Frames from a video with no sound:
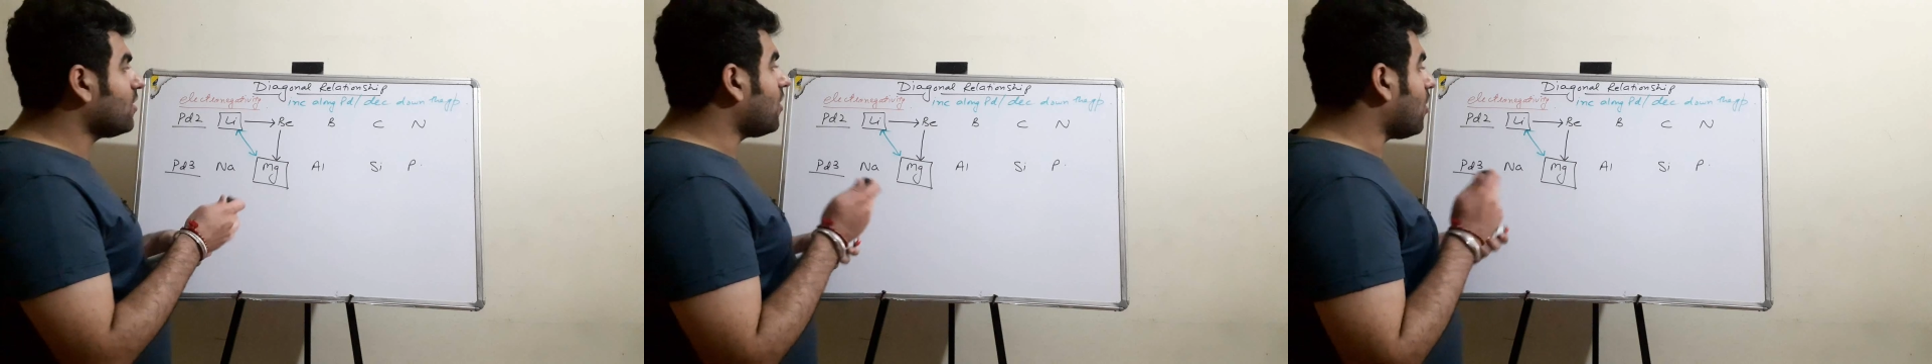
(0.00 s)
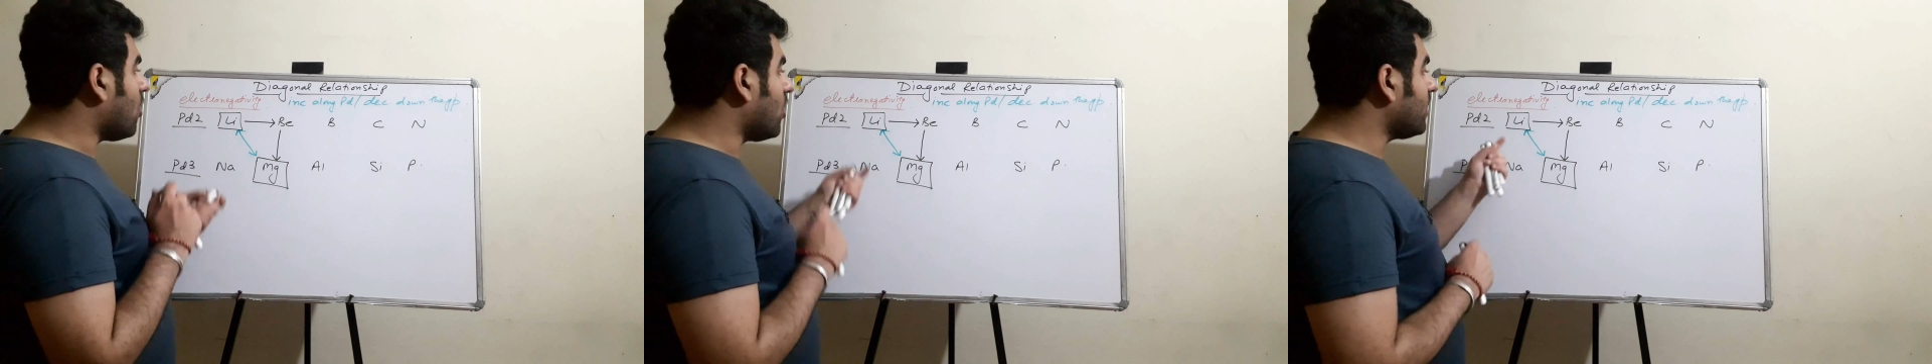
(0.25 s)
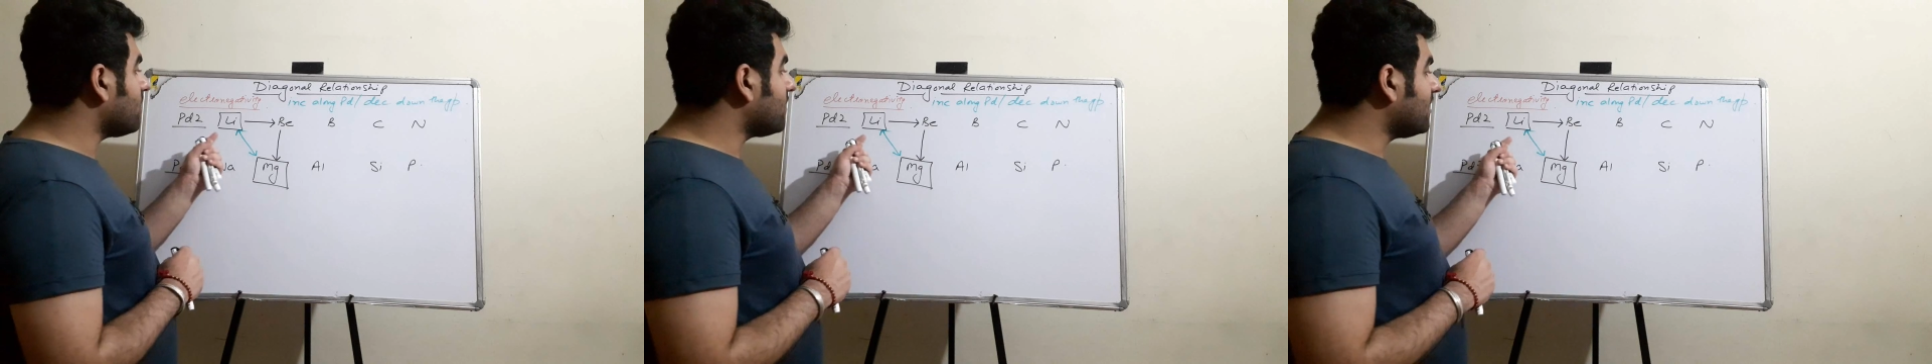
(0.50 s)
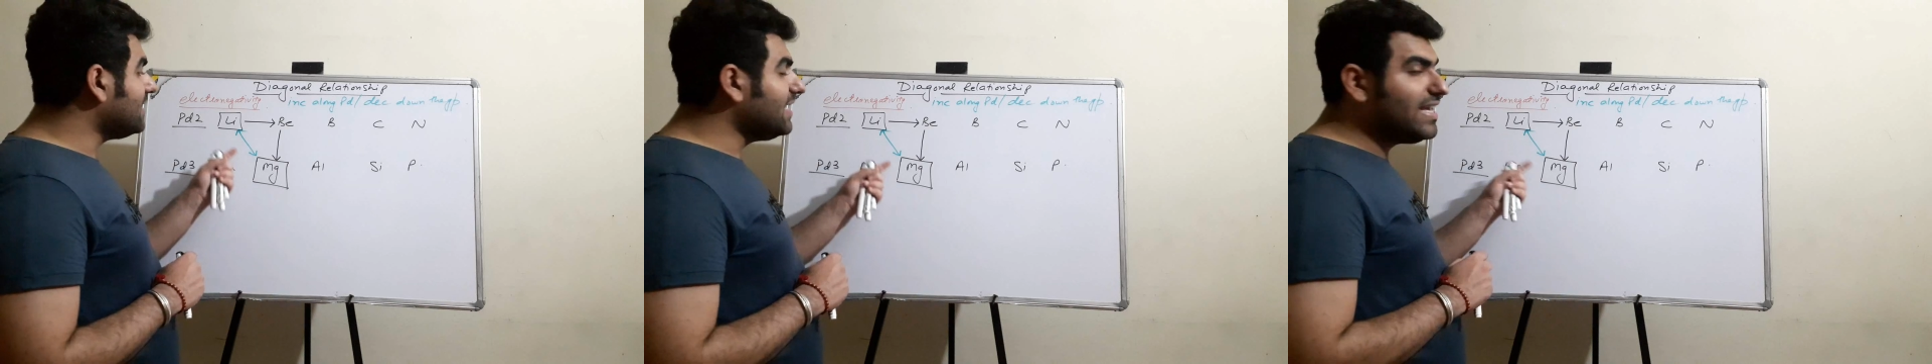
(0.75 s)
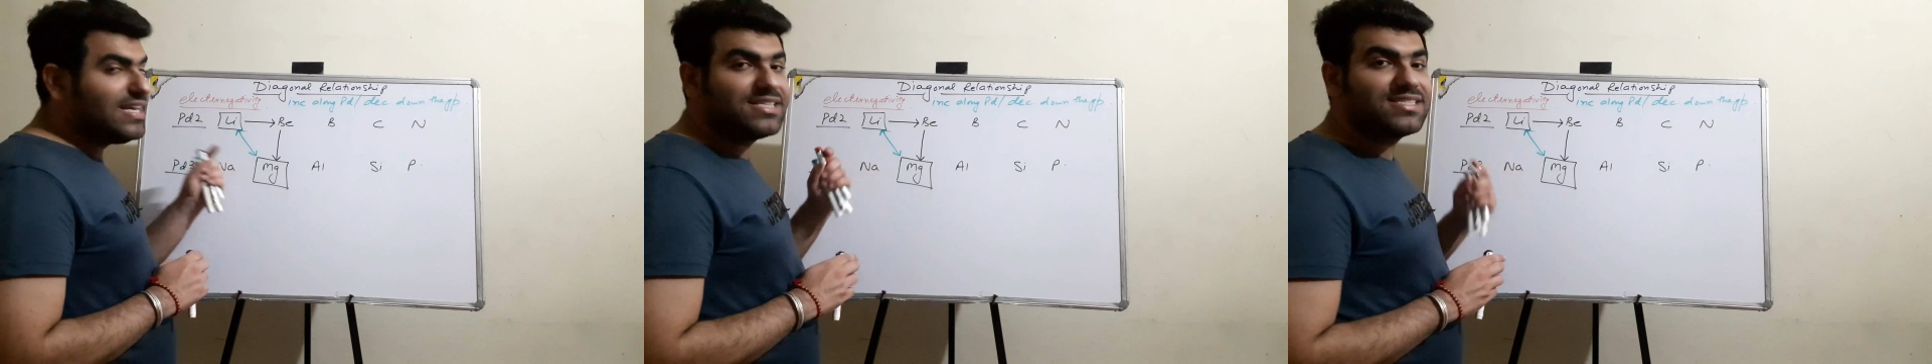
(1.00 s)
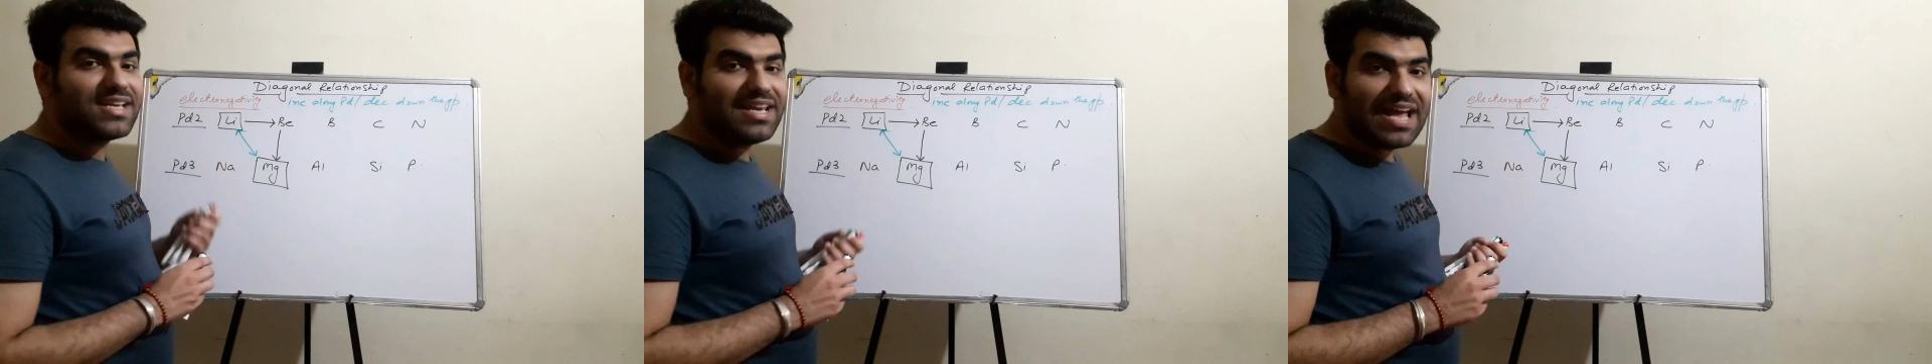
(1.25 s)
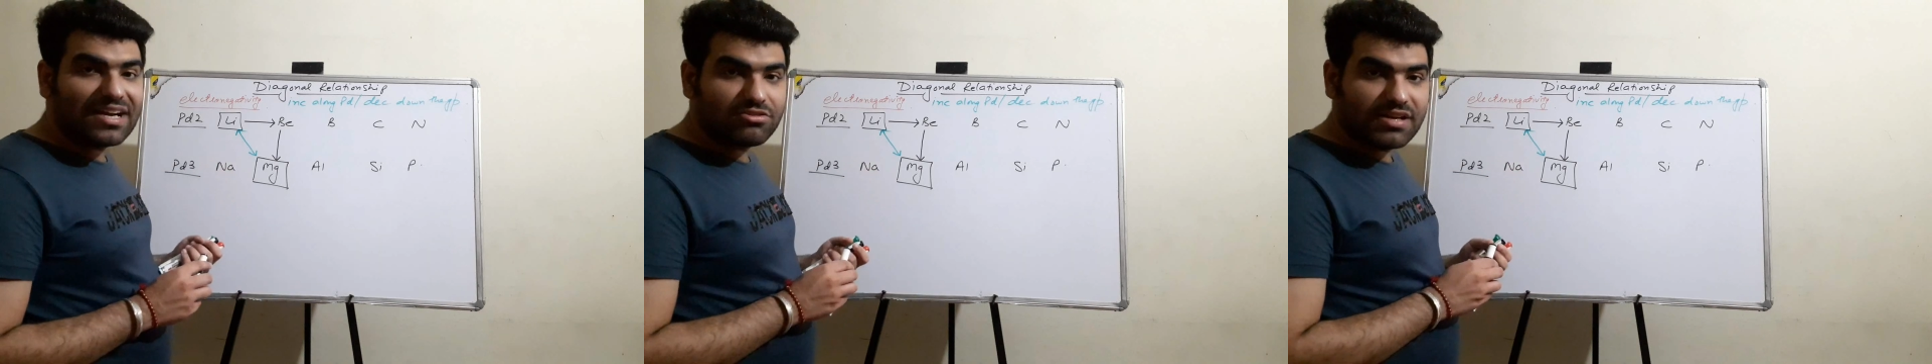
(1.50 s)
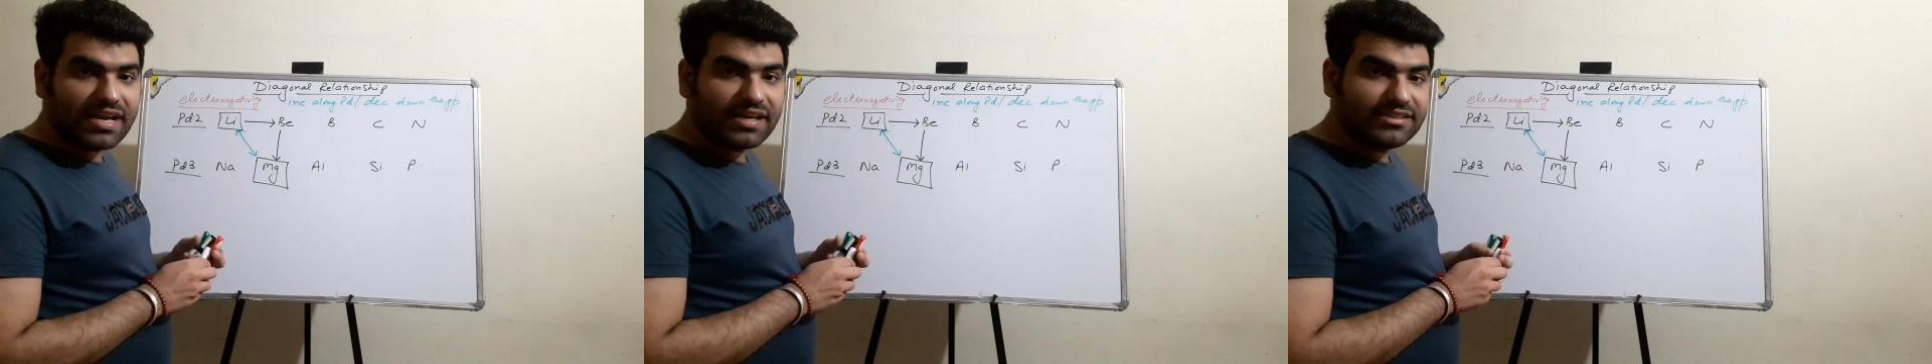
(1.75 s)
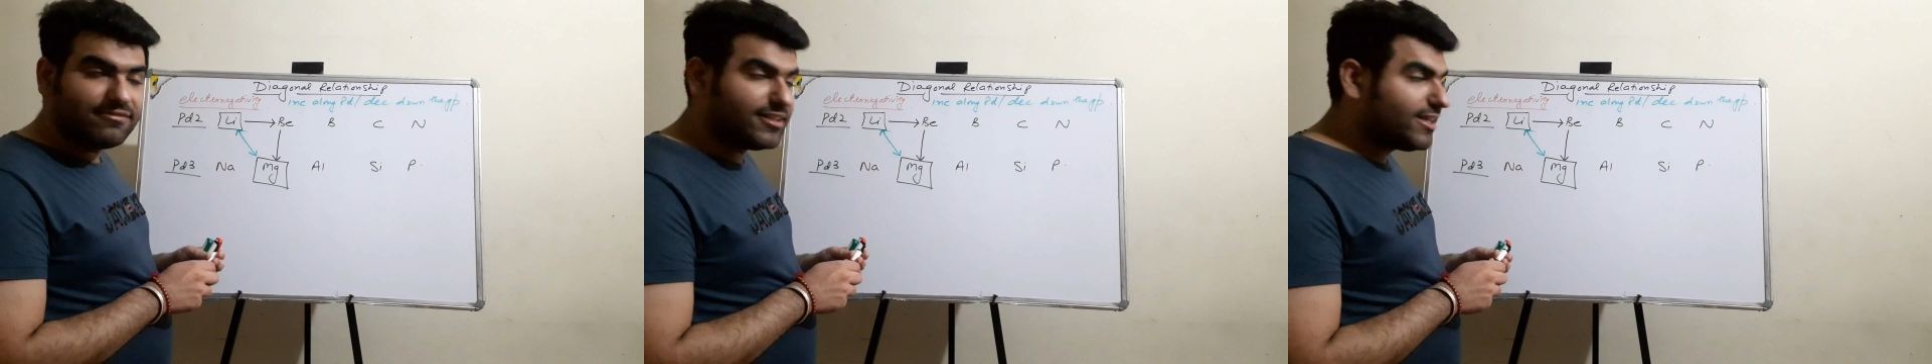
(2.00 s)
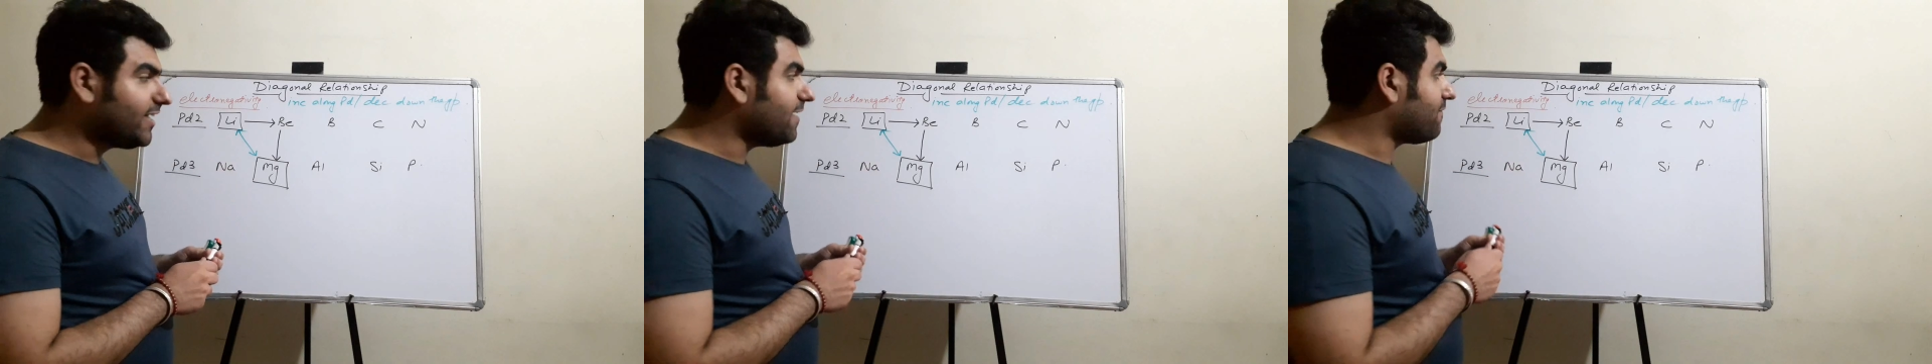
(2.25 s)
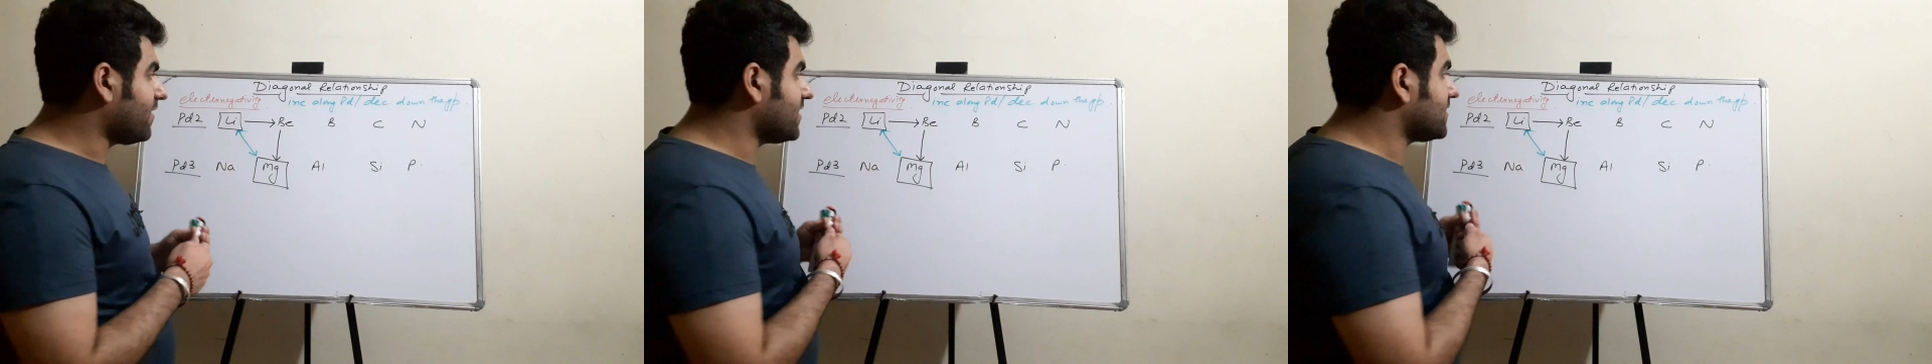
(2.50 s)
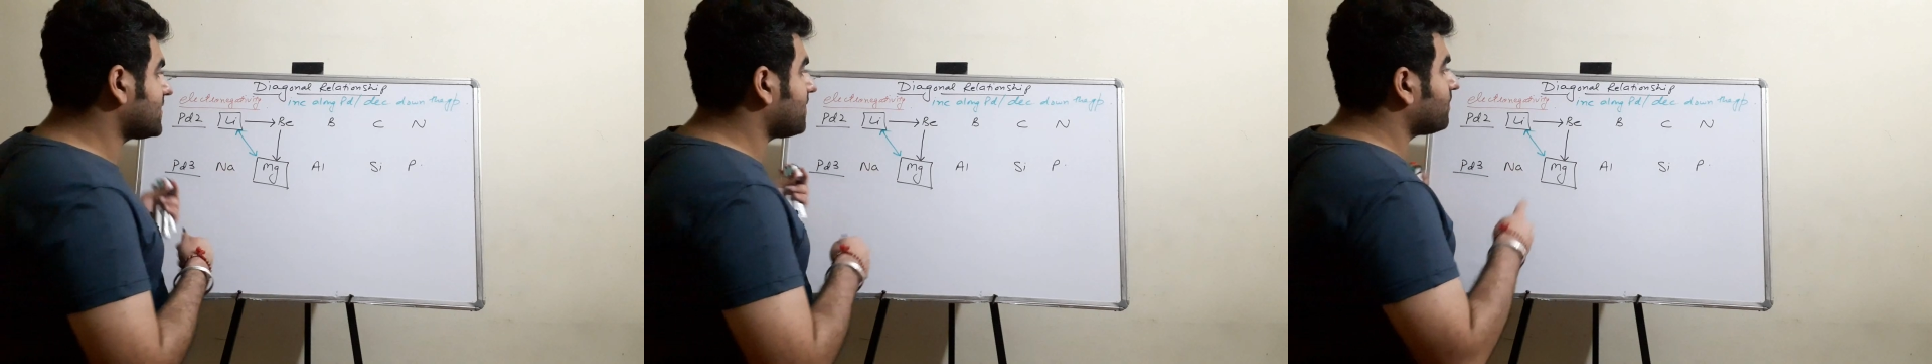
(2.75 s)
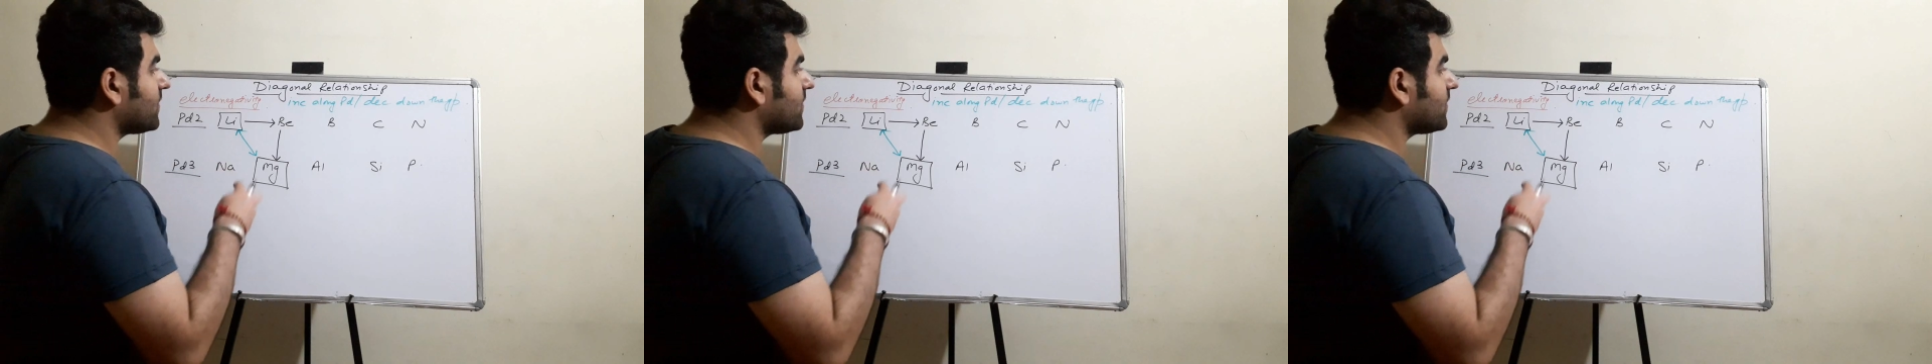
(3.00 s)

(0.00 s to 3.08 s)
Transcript: or least electronegativity difference.